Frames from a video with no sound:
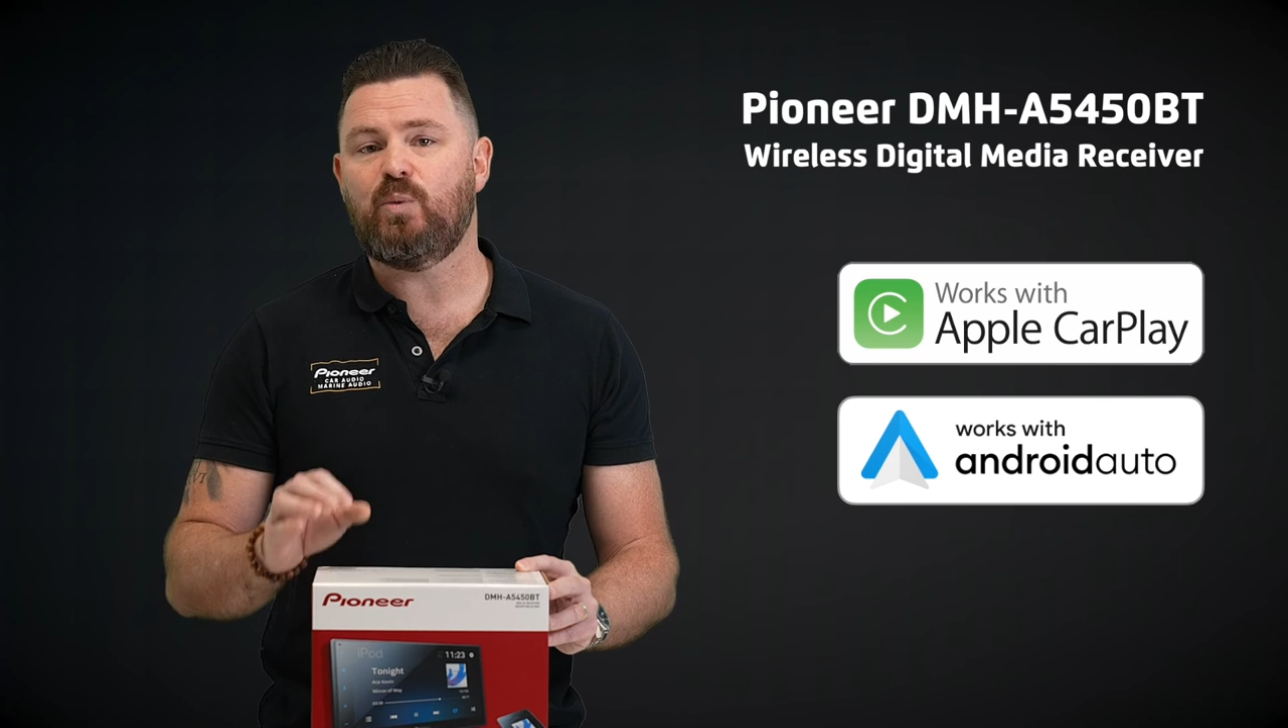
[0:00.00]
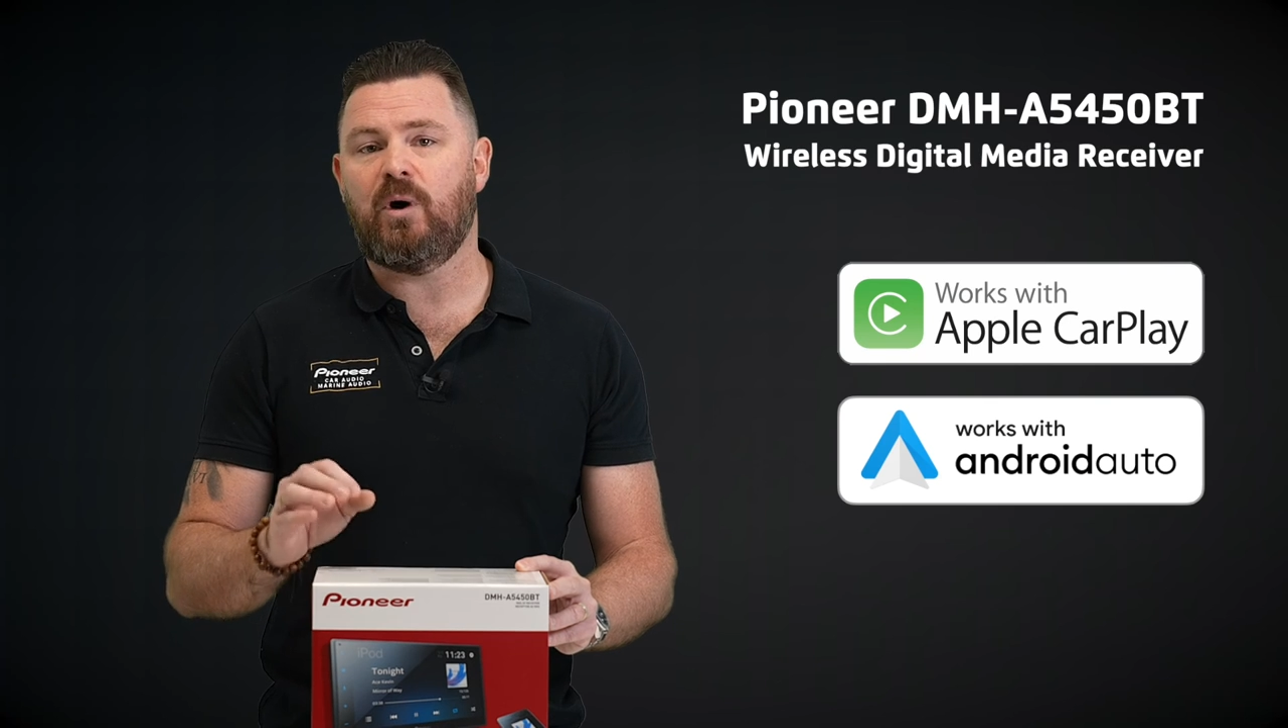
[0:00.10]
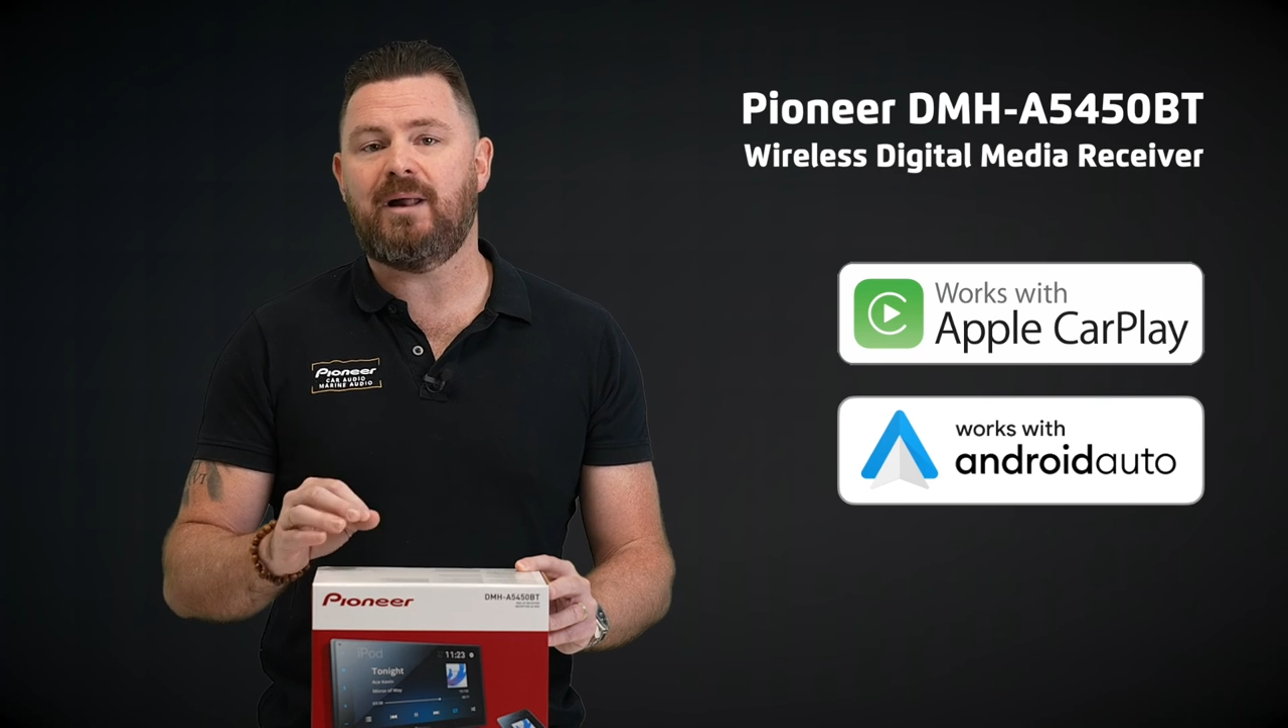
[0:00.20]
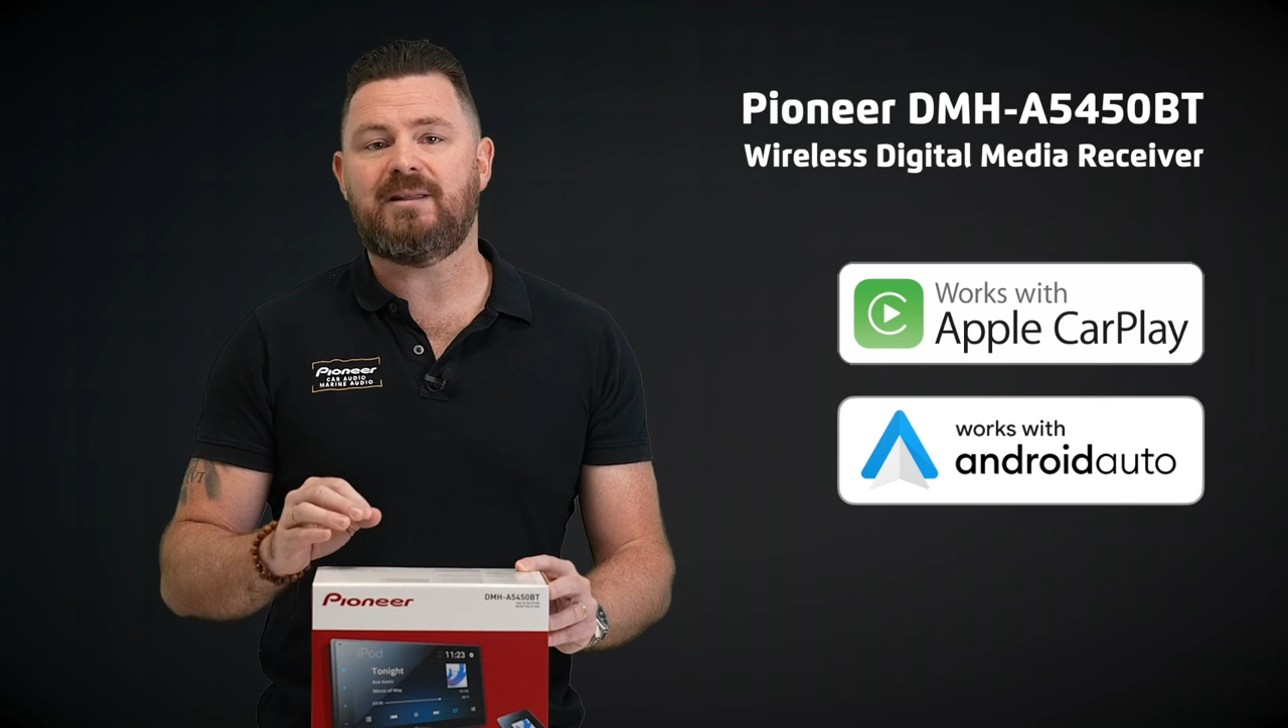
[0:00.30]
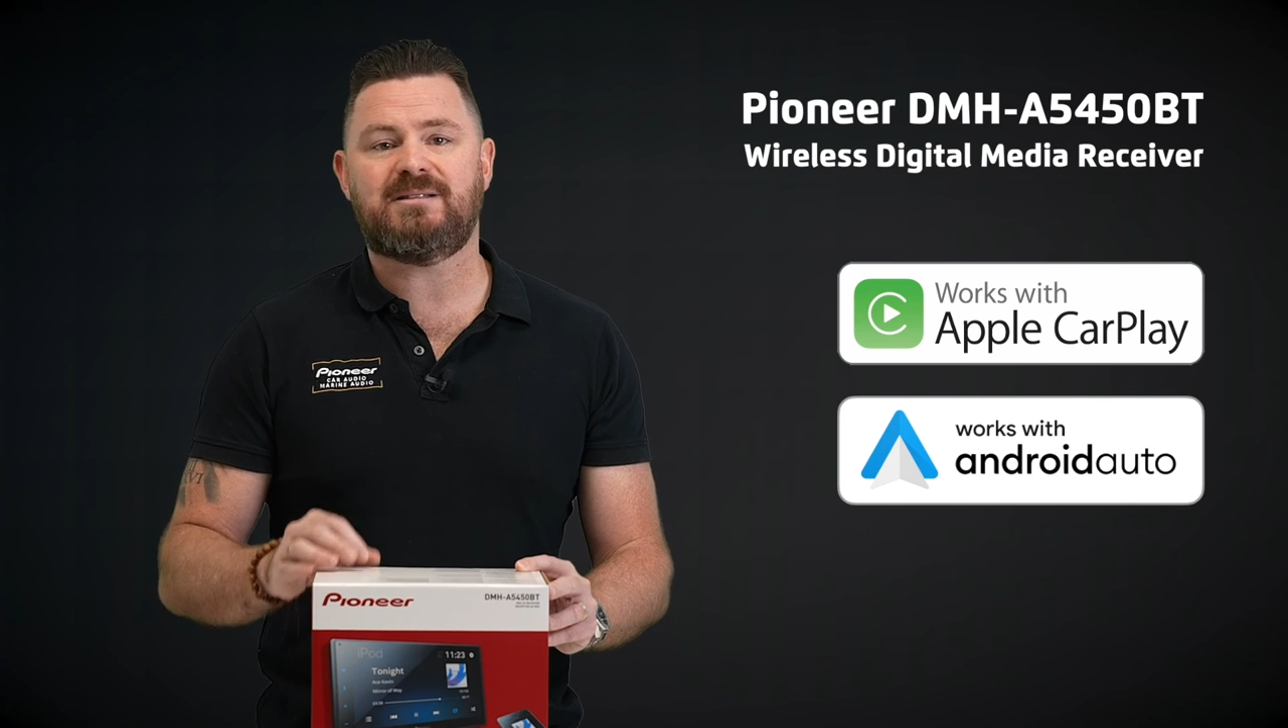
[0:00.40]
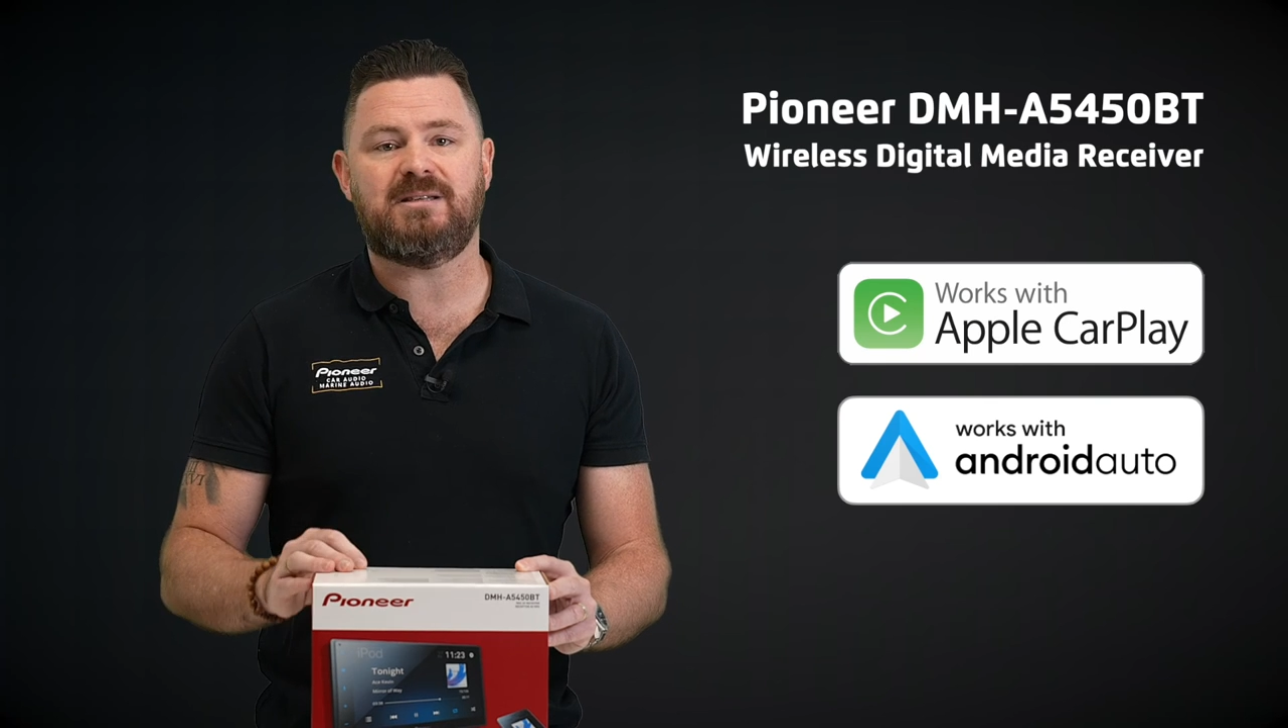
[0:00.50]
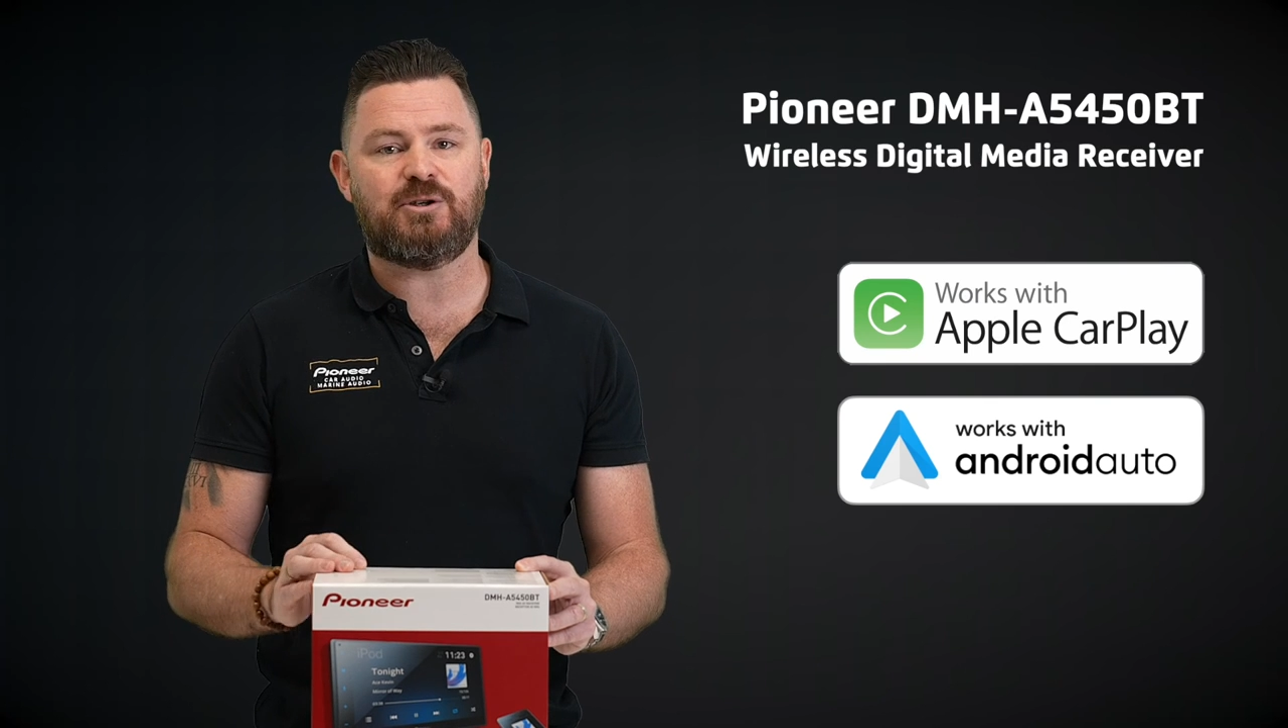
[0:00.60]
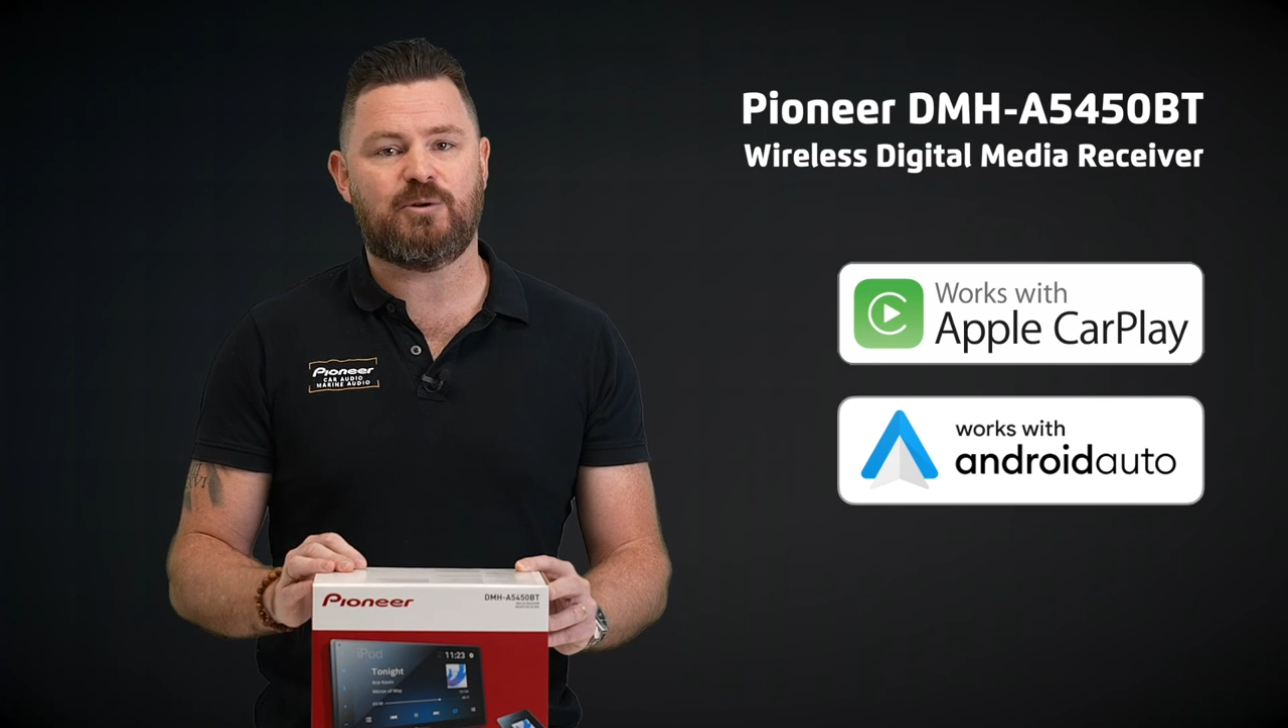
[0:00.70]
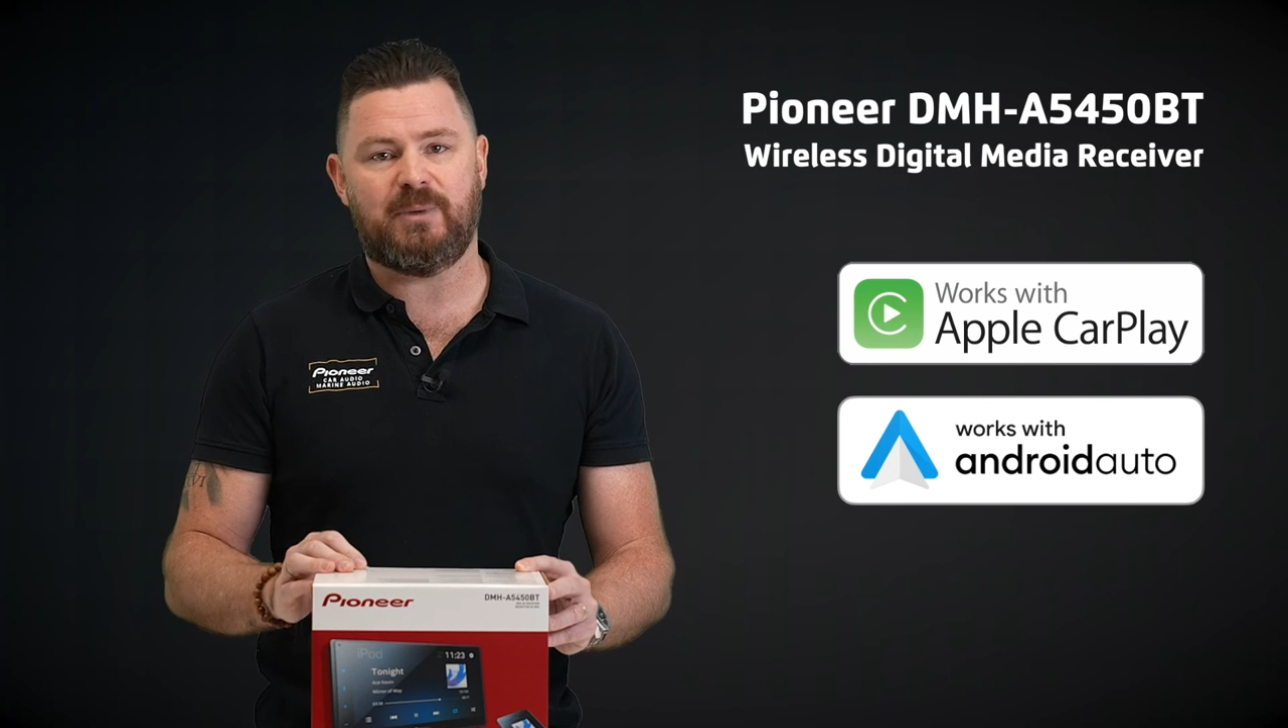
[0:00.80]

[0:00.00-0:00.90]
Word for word: wireless digital